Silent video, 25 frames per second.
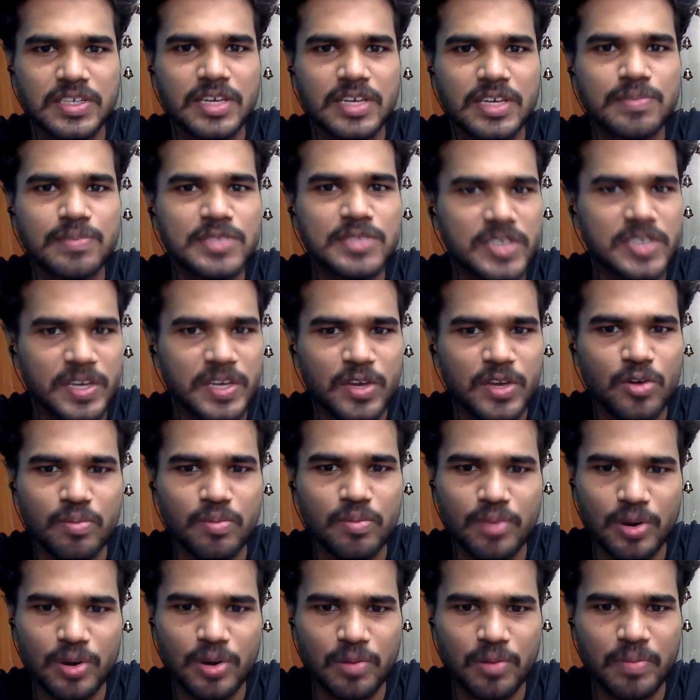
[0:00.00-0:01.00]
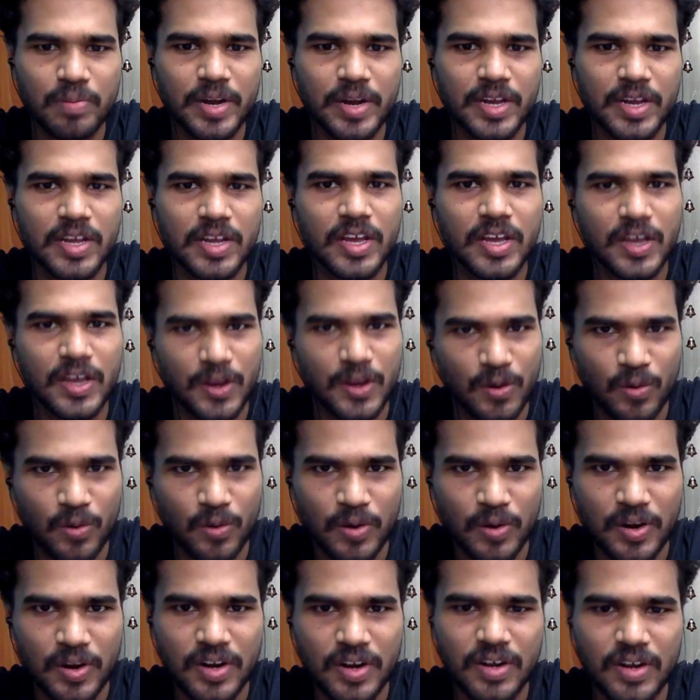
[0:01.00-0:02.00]
MCQ book by Carr.
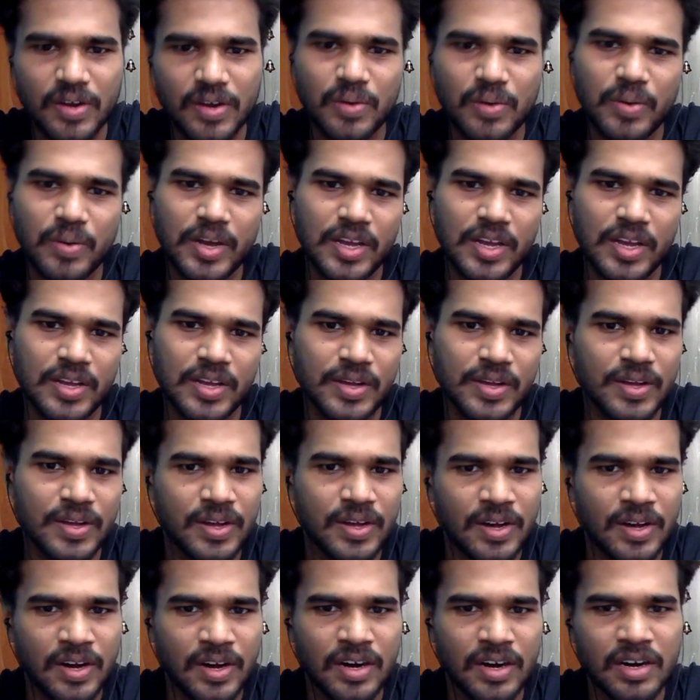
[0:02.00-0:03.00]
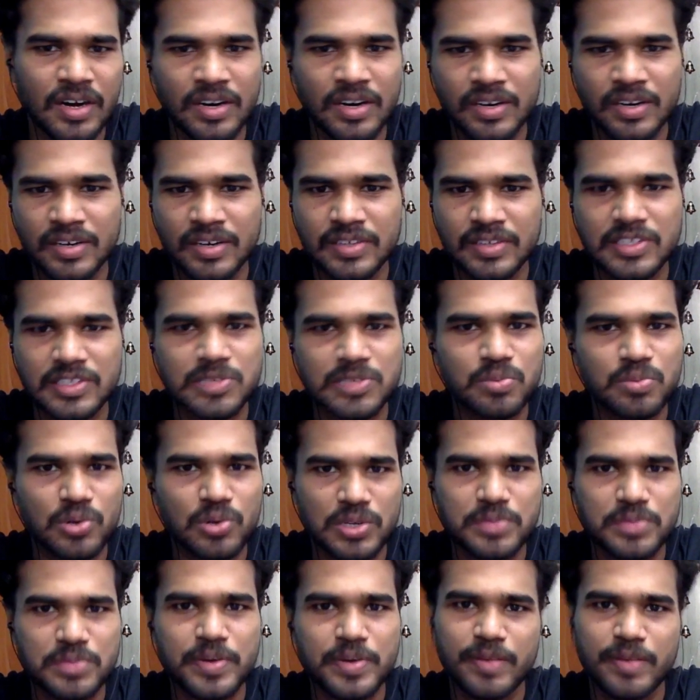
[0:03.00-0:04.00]
Okay. This book
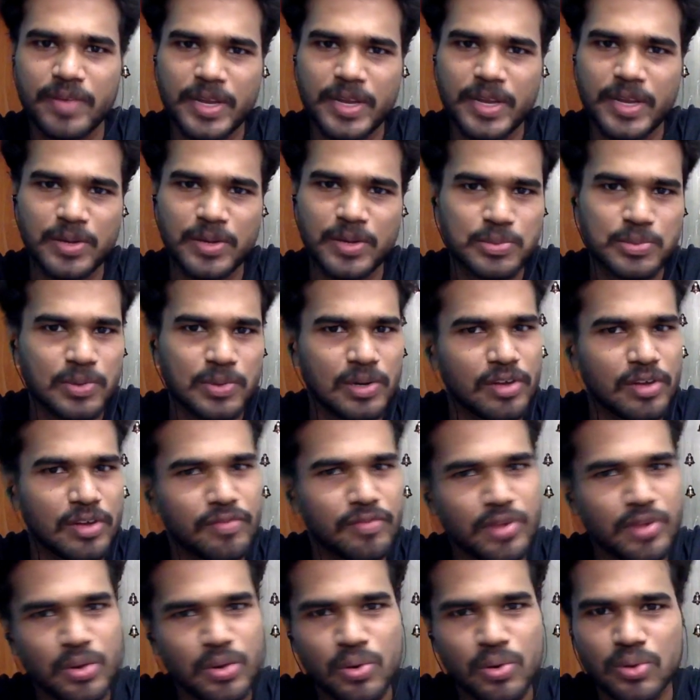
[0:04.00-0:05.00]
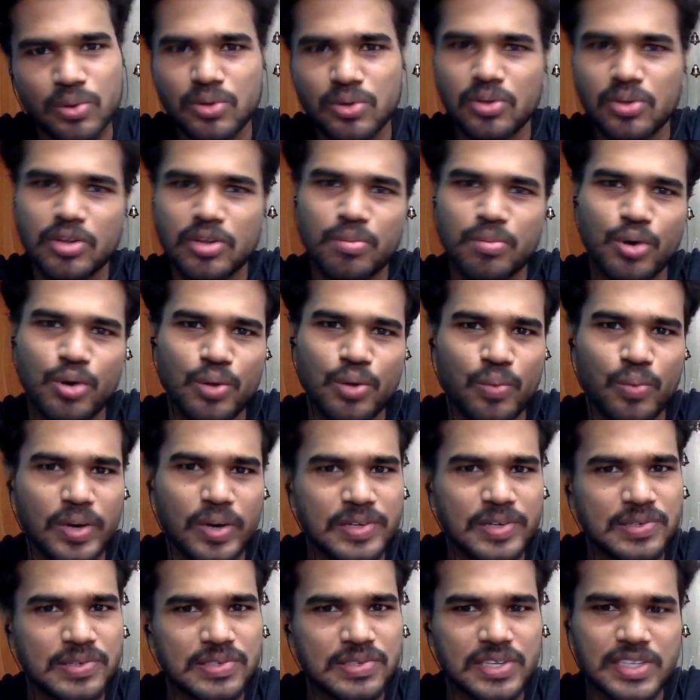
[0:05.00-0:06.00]
is very, very useful. If you go through the book
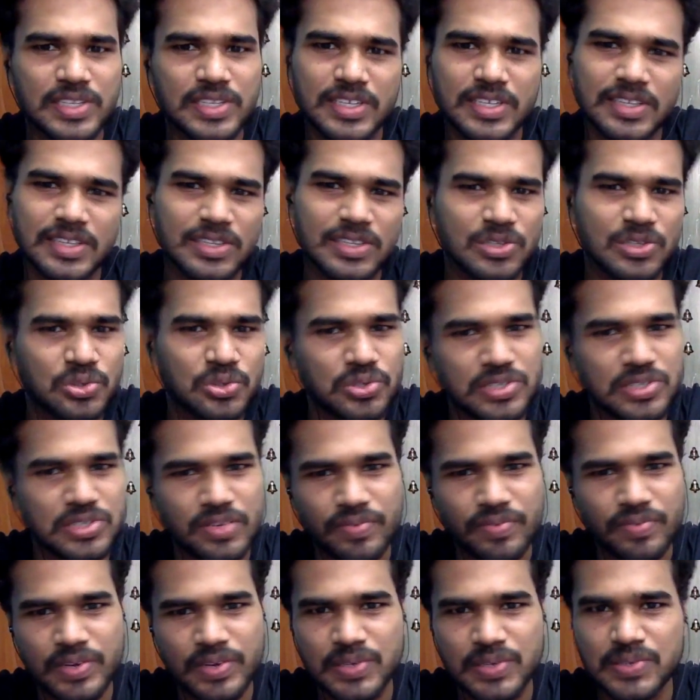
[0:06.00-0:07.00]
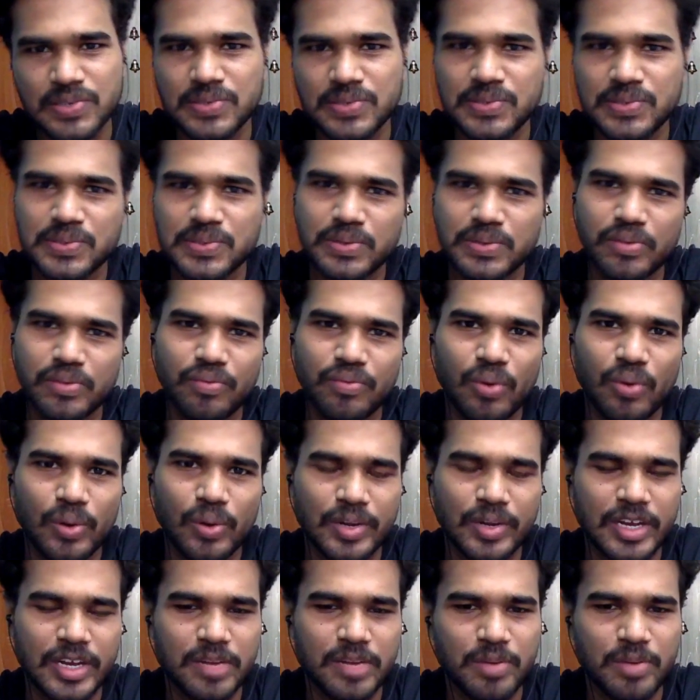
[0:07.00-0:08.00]
once, I think that should suffice for
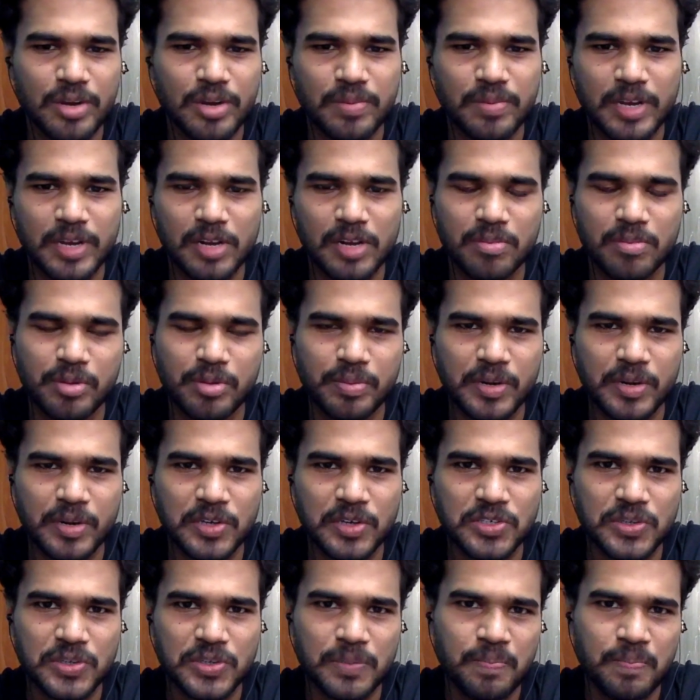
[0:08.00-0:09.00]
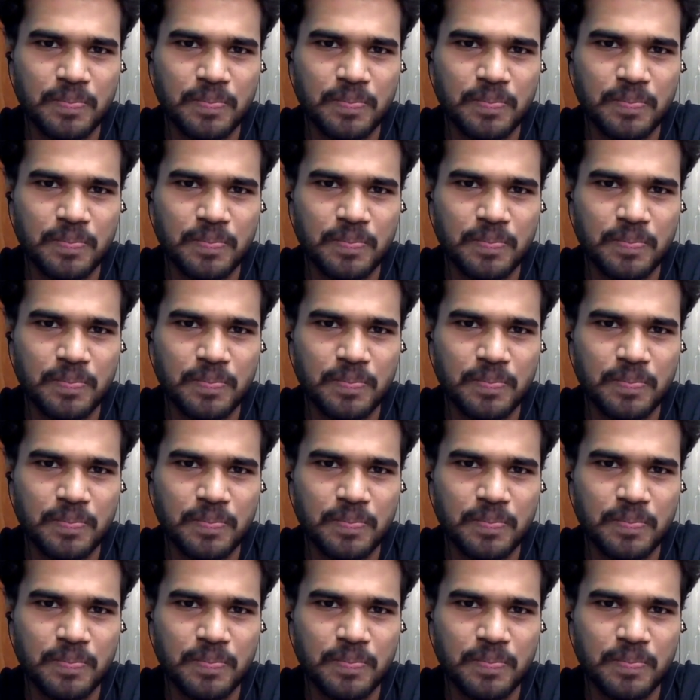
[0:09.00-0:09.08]
GATE biomedical preparation.